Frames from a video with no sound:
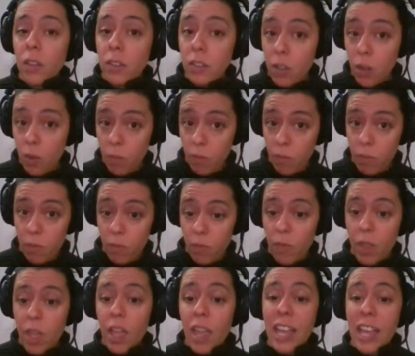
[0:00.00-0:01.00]
So
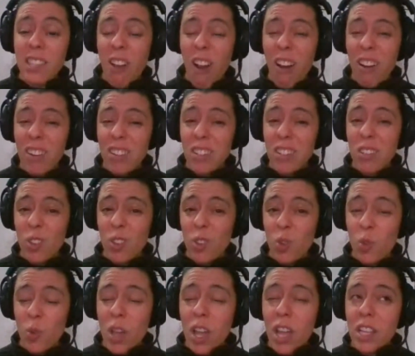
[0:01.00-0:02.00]
it's hard
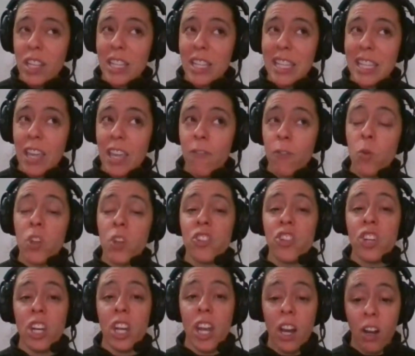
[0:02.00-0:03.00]
to give you a
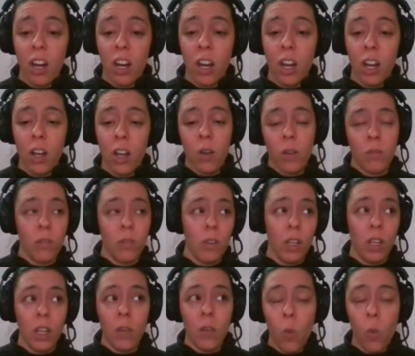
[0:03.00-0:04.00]
generic
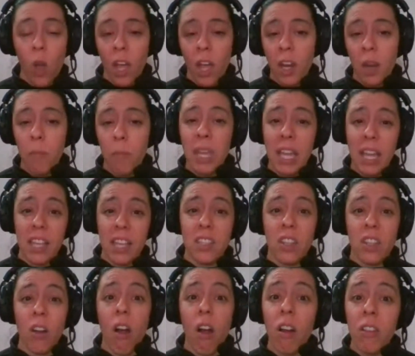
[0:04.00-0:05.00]
one
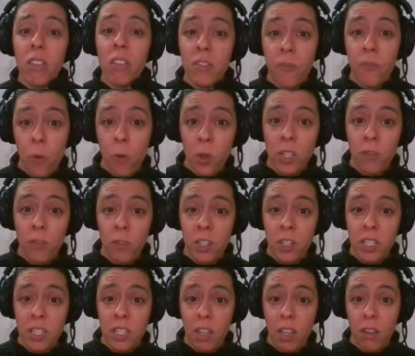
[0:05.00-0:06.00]
because there are the 4
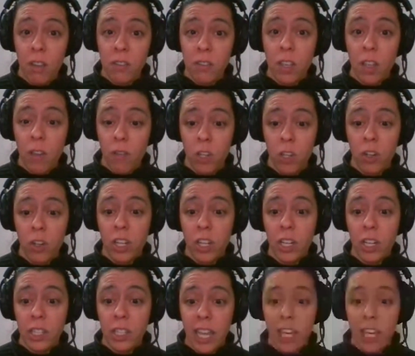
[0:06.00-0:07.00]
different skills of
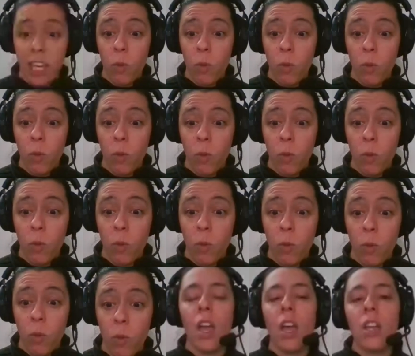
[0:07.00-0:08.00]
learning a language.
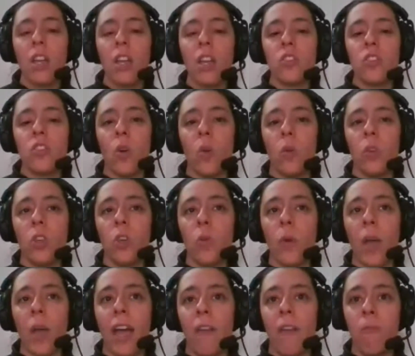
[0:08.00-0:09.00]
So
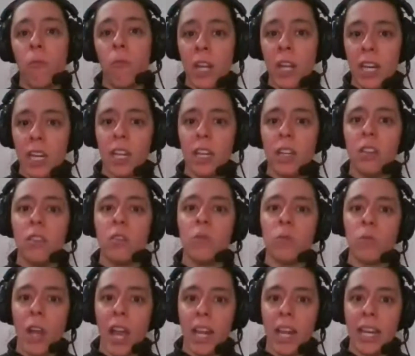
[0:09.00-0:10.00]
you have reading,
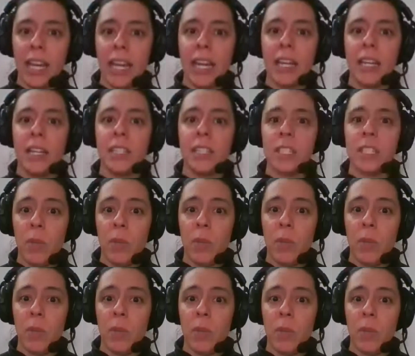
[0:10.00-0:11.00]
writing,
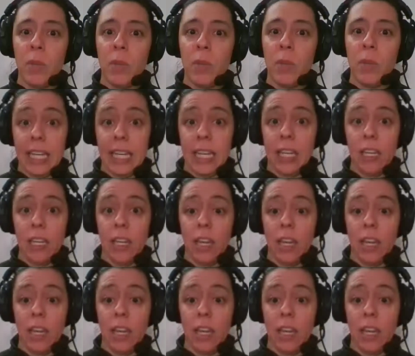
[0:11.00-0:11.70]
speaking, and listening.